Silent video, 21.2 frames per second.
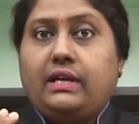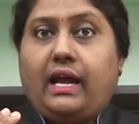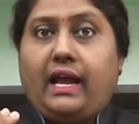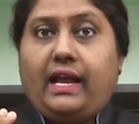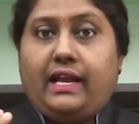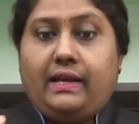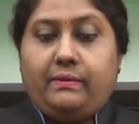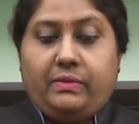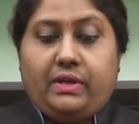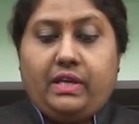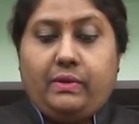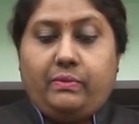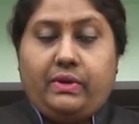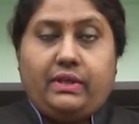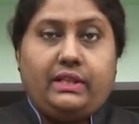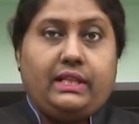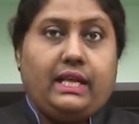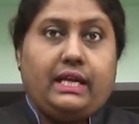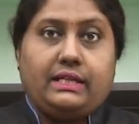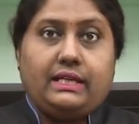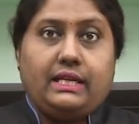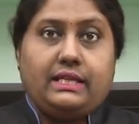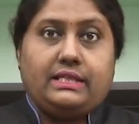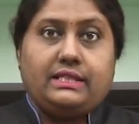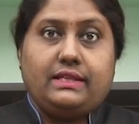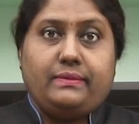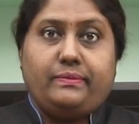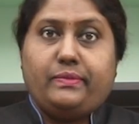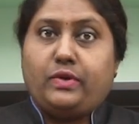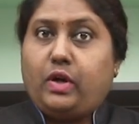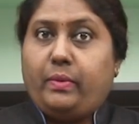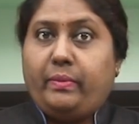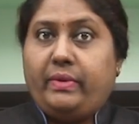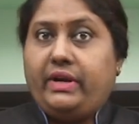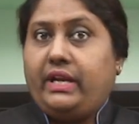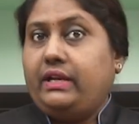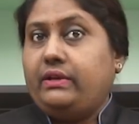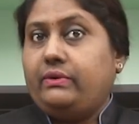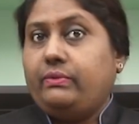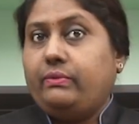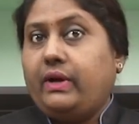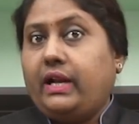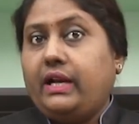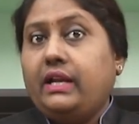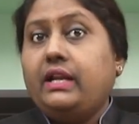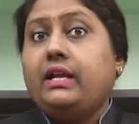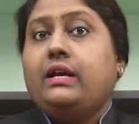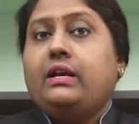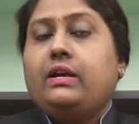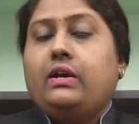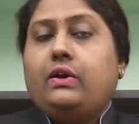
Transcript: I am keeping that as the prominent one,